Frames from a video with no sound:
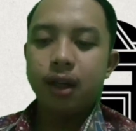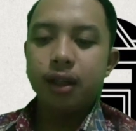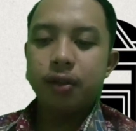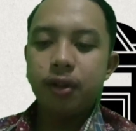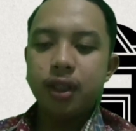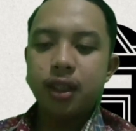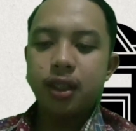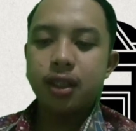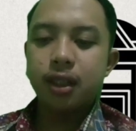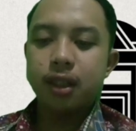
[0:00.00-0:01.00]

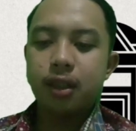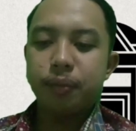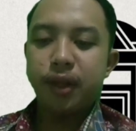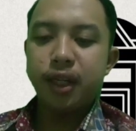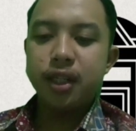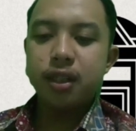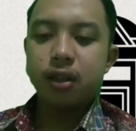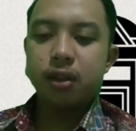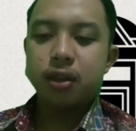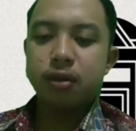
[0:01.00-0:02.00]
Duties manage your
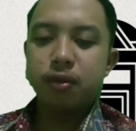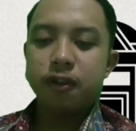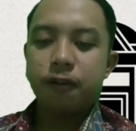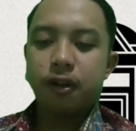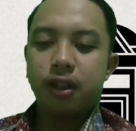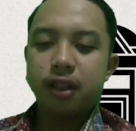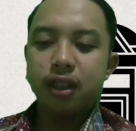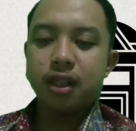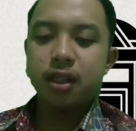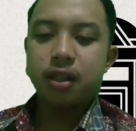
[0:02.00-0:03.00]
customer
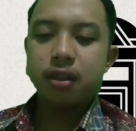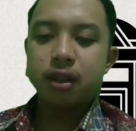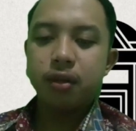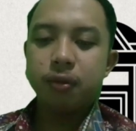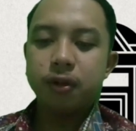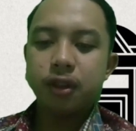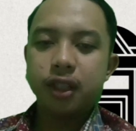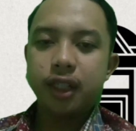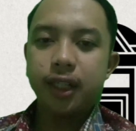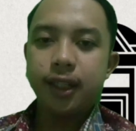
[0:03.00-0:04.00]
from distributed
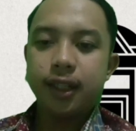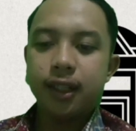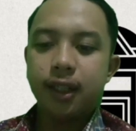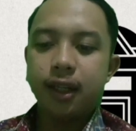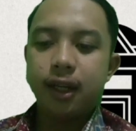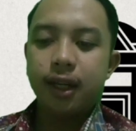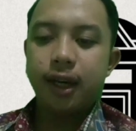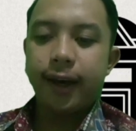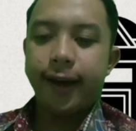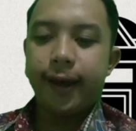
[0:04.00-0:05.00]
credit
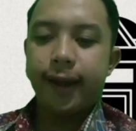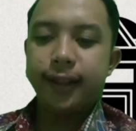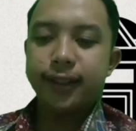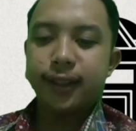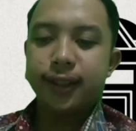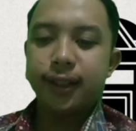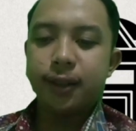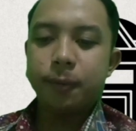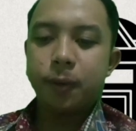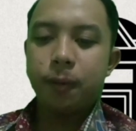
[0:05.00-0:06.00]
and
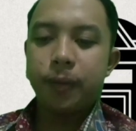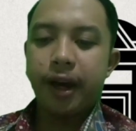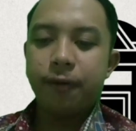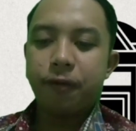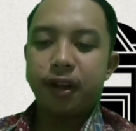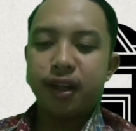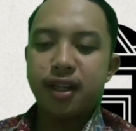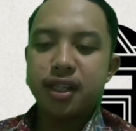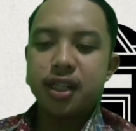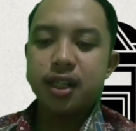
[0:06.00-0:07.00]
provide
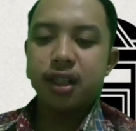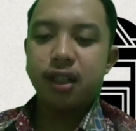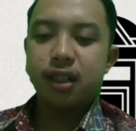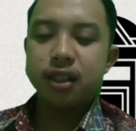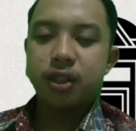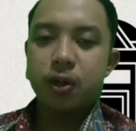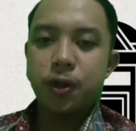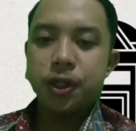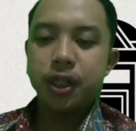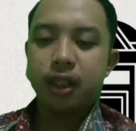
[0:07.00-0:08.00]
financial
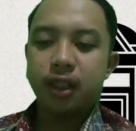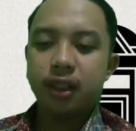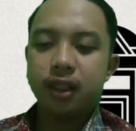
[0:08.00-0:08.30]
solution.